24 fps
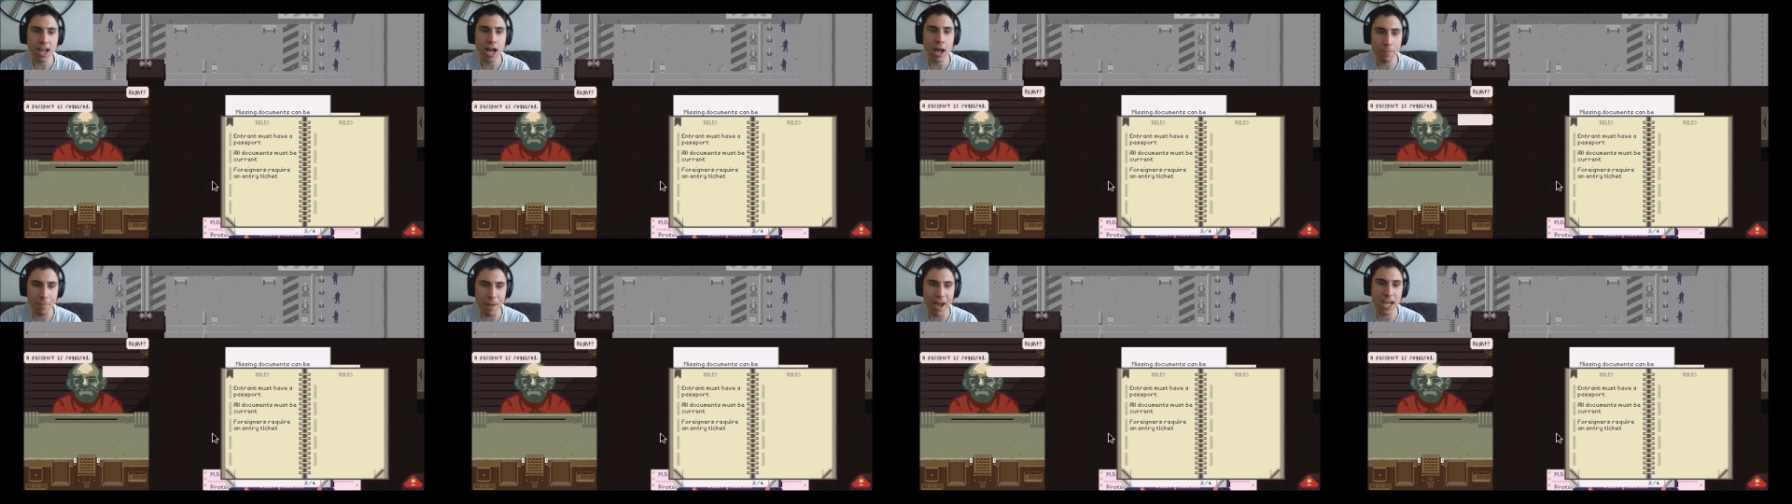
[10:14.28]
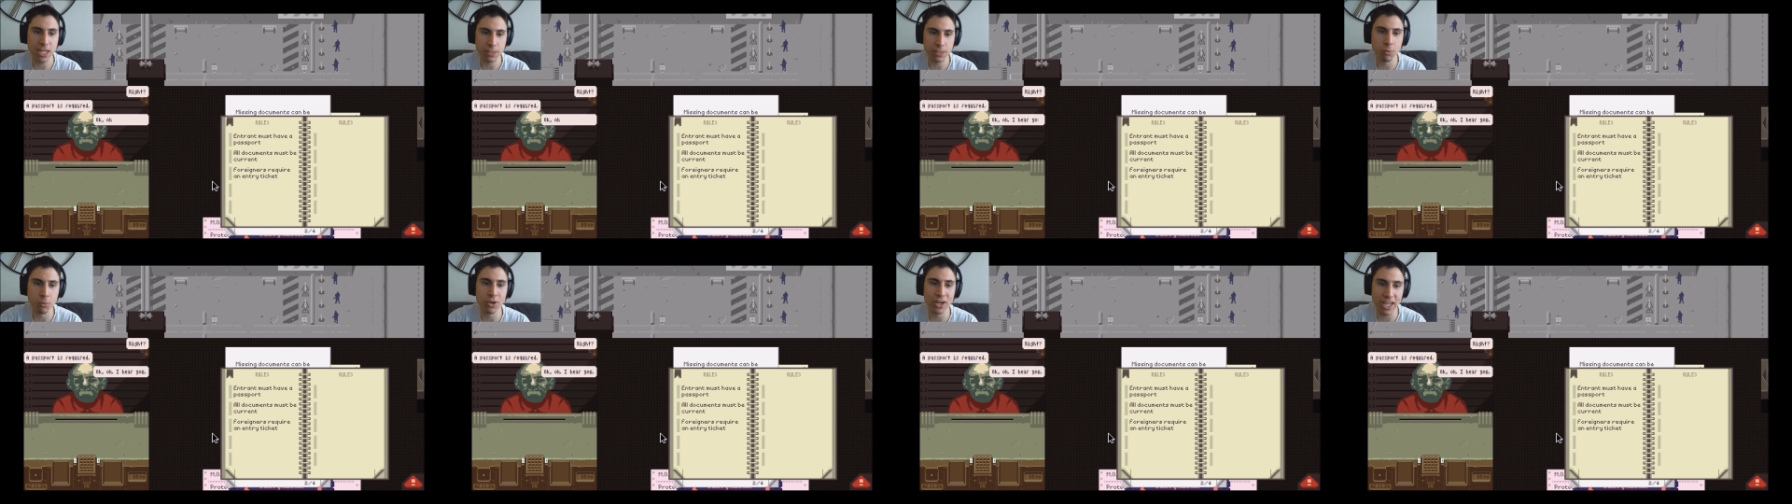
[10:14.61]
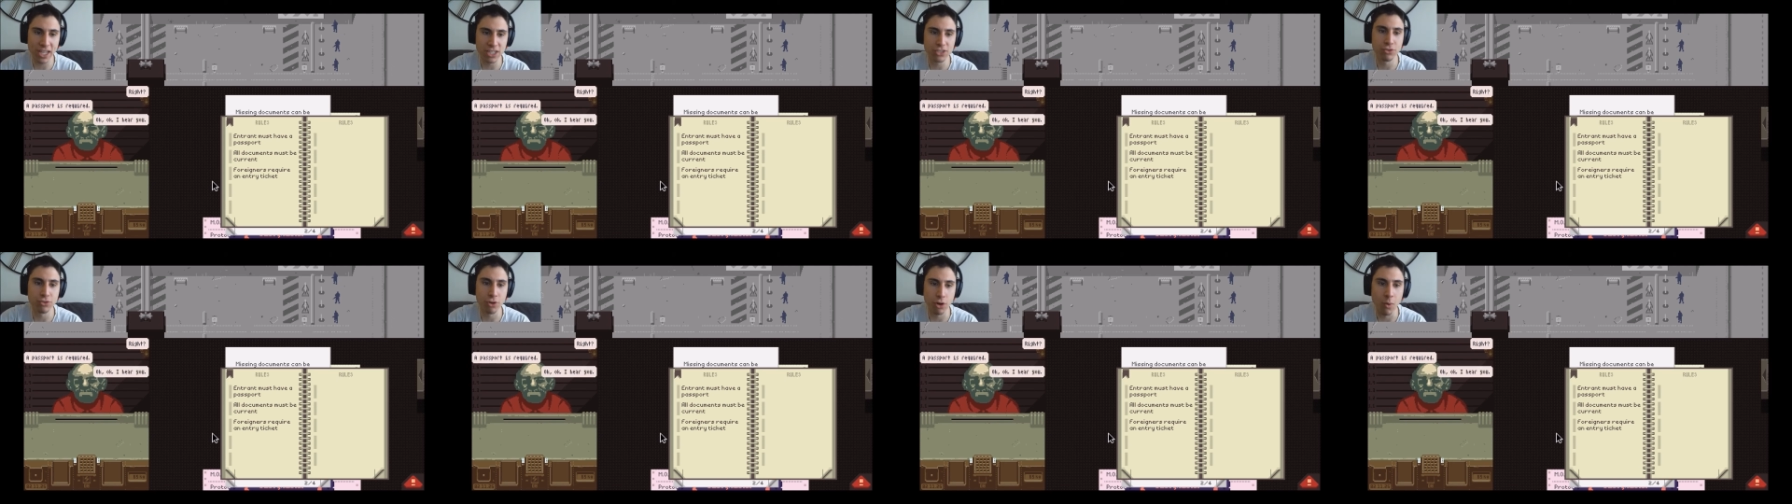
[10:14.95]
A passport
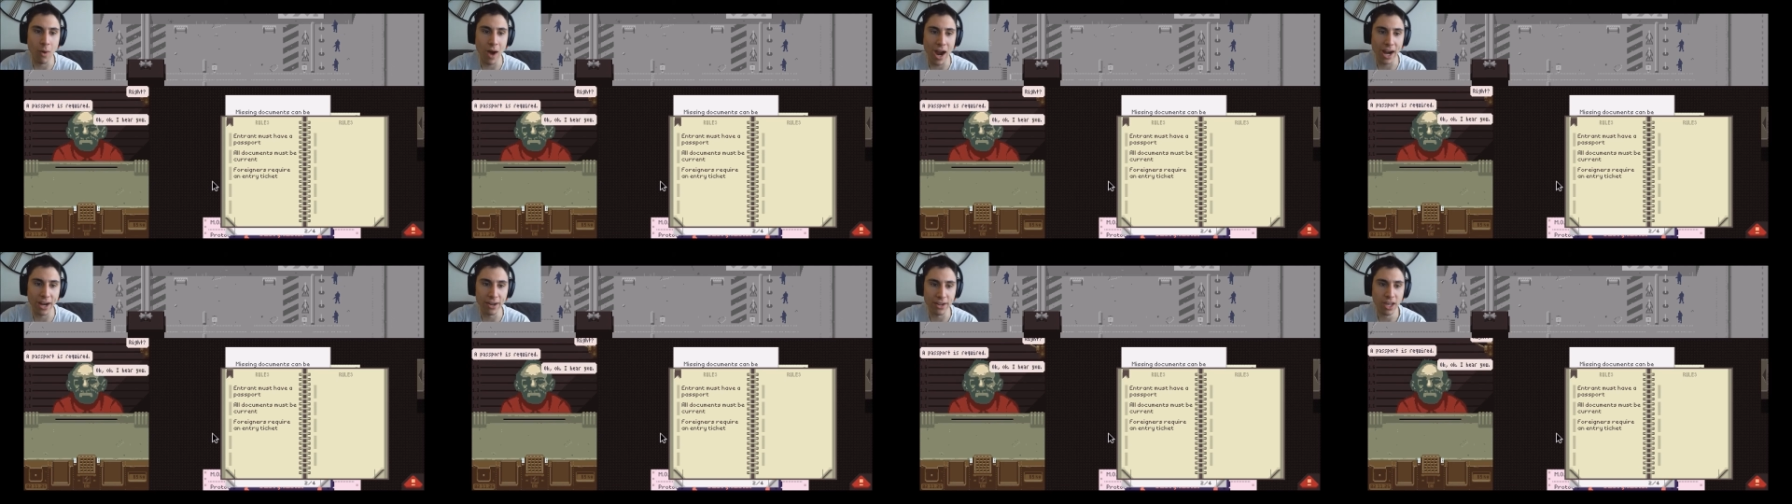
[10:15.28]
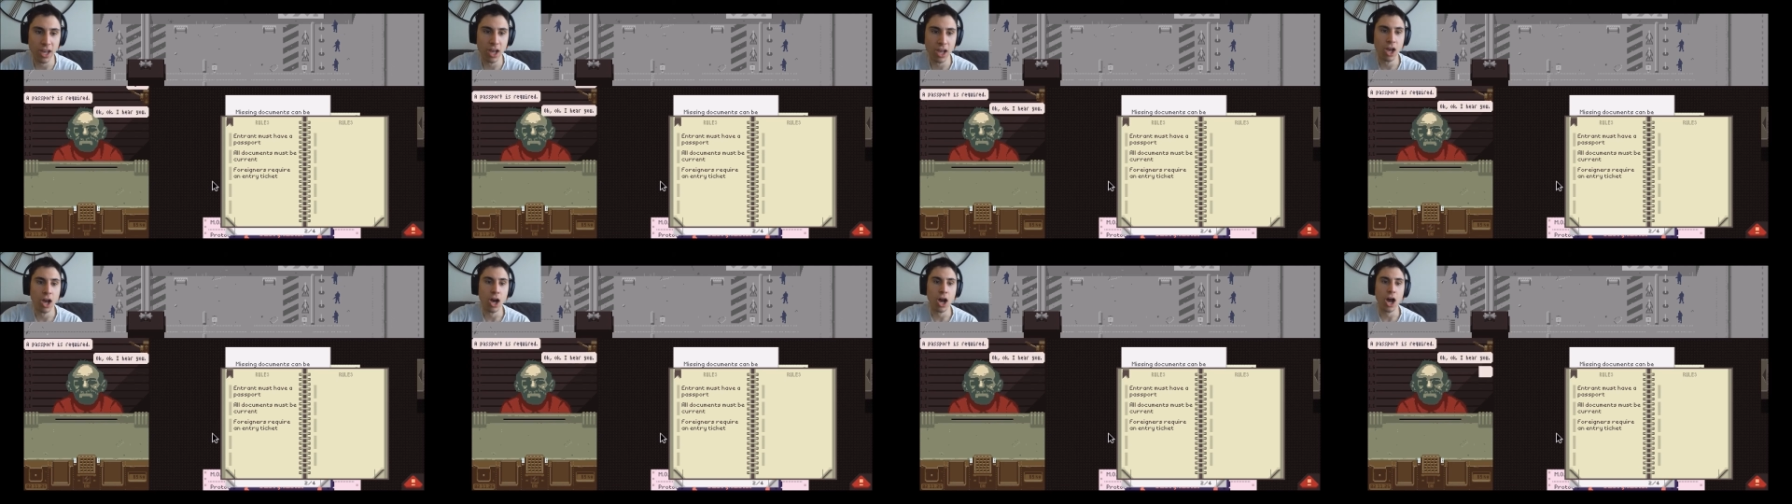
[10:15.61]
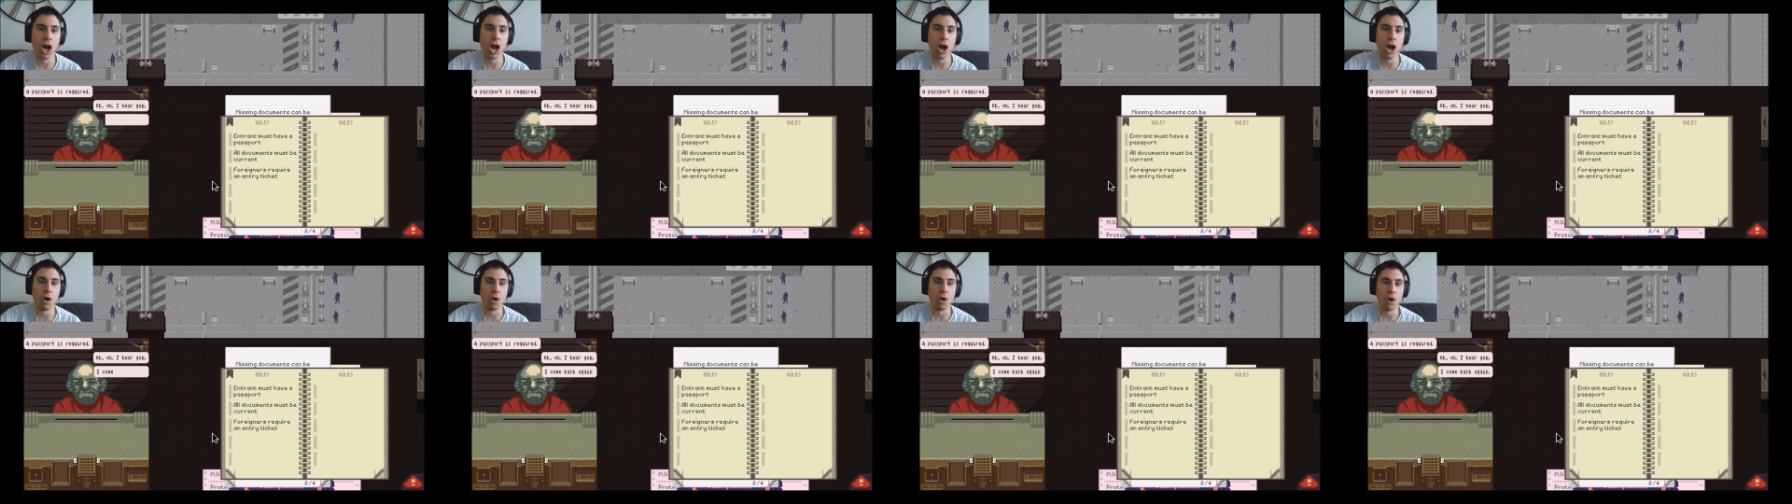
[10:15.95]
is required.
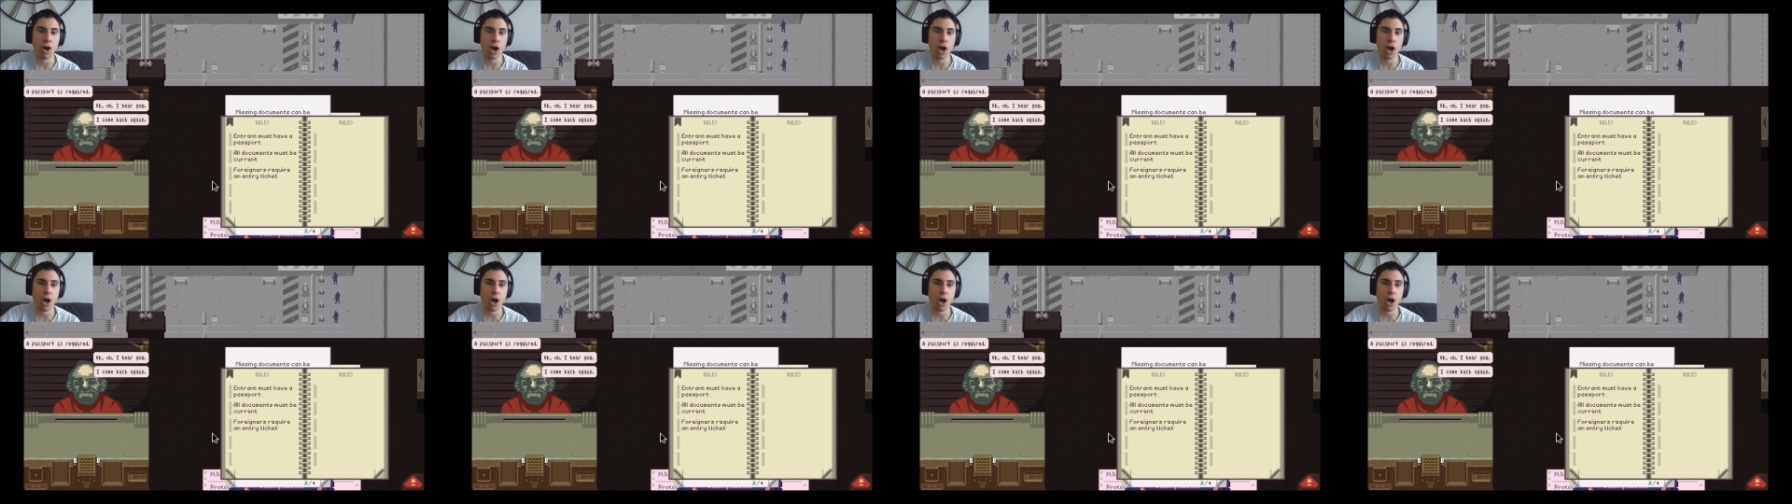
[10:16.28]
Oh,